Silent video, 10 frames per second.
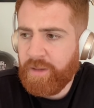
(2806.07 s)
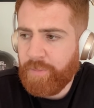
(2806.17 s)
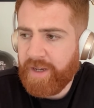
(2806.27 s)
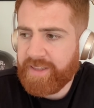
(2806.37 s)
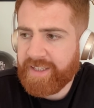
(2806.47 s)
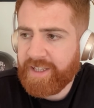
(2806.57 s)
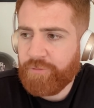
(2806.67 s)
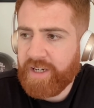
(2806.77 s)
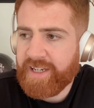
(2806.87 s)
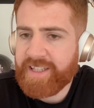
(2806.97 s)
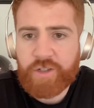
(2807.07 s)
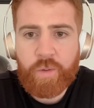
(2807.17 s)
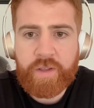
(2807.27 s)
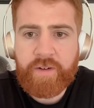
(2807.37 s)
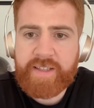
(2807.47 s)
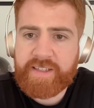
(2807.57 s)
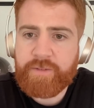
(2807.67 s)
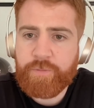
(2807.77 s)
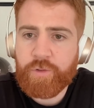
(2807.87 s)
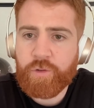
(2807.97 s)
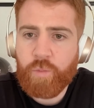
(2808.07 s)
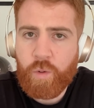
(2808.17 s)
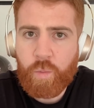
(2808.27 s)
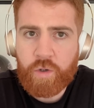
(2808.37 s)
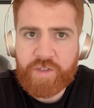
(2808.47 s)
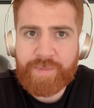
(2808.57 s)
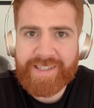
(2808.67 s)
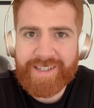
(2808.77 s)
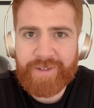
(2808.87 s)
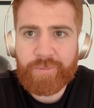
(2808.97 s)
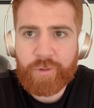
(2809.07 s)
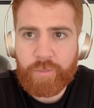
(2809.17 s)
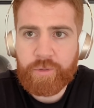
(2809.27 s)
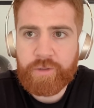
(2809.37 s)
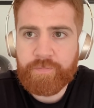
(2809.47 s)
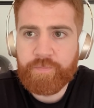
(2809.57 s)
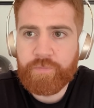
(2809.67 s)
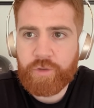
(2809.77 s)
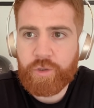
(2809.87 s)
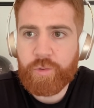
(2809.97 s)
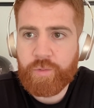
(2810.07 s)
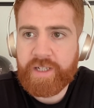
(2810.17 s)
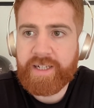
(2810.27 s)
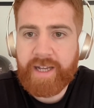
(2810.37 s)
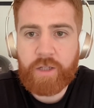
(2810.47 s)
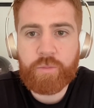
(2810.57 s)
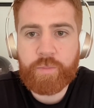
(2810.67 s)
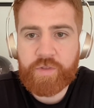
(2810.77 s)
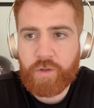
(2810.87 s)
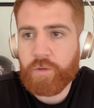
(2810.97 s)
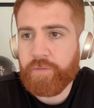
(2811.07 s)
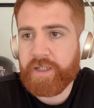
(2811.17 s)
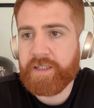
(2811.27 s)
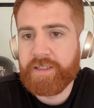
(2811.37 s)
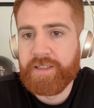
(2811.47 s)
But I think they really need to know what they're asking for. What specific problem do you need help solving?